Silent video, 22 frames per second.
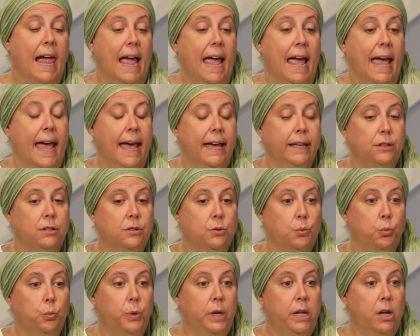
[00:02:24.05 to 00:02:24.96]

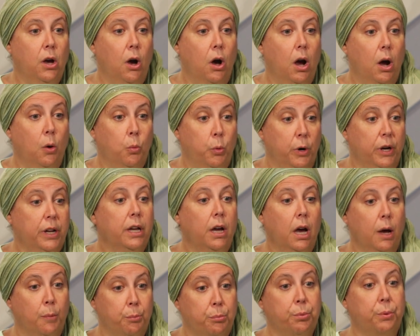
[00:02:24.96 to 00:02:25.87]
And we are
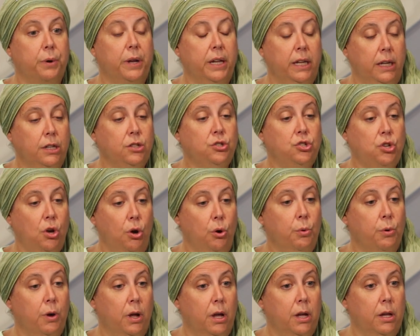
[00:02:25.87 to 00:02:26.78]
working on bringing
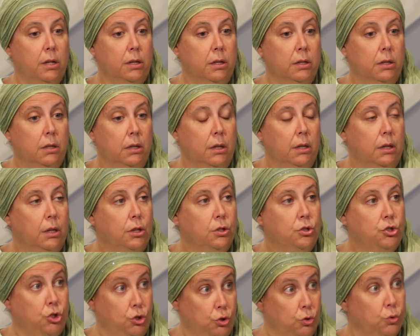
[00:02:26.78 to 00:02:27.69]
Torah
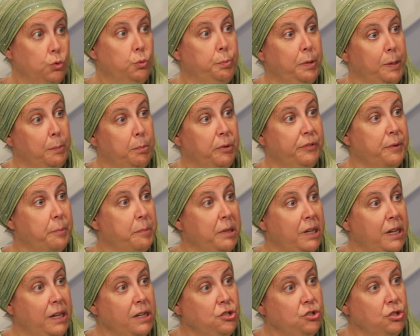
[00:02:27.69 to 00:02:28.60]
to people from
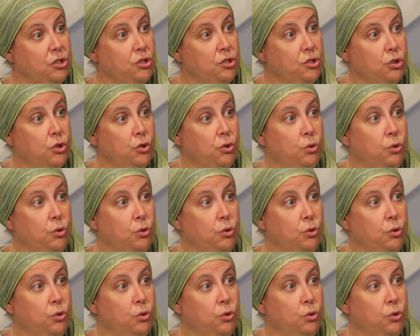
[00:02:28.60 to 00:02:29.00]
the nations